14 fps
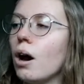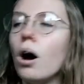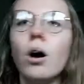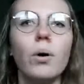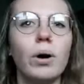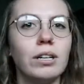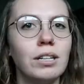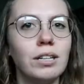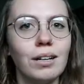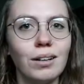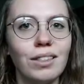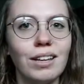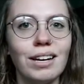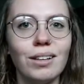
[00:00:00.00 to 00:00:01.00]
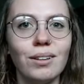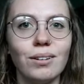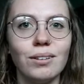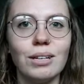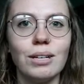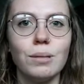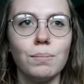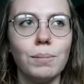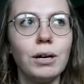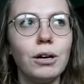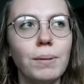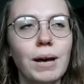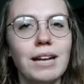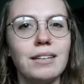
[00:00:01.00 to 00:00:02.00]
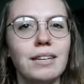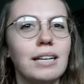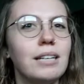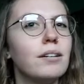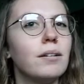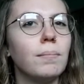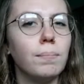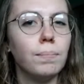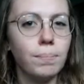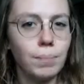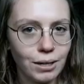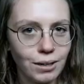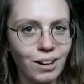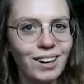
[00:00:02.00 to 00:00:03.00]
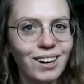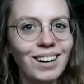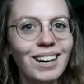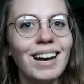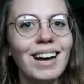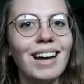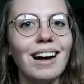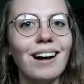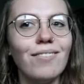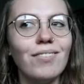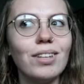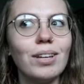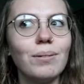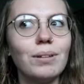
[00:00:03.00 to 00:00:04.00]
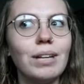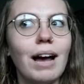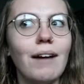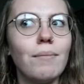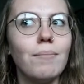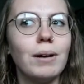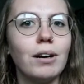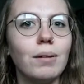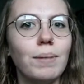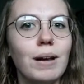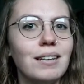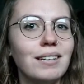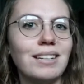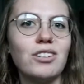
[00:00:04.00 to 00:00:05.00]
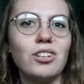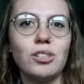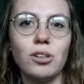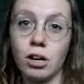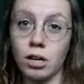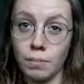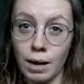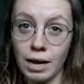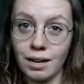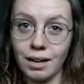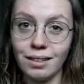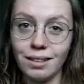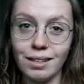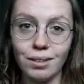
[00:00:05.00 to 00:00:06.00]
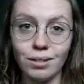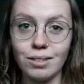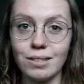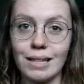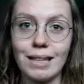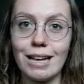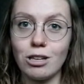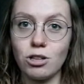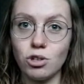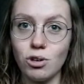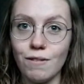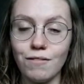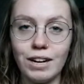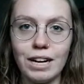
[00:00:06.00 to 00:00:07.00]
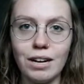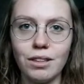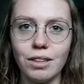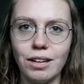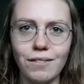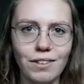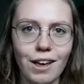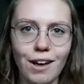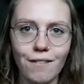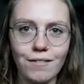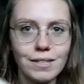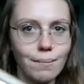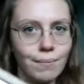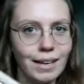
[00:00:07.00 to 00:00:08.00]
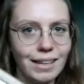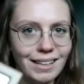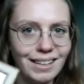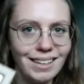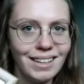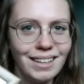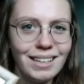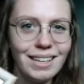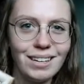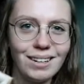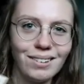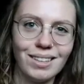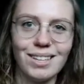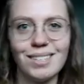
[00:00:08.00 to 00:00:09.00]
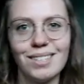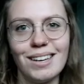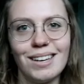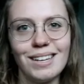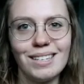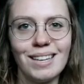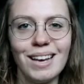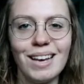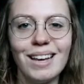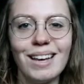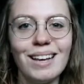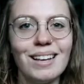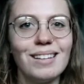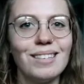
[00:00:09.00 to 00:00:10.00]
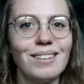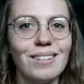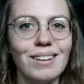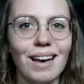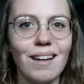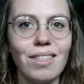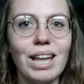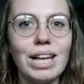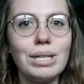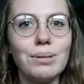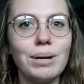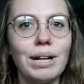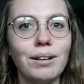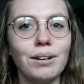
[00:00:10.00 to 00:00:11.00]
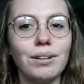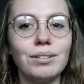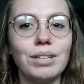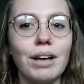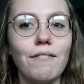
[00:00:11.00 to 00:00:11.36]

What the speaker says: Oh, and another thing I learned is bigger paintings are better. I feel like when you have a bigger painting, it just automatically looks less juvenile than if you have something like, you know, this size. So yeah, that's what I learned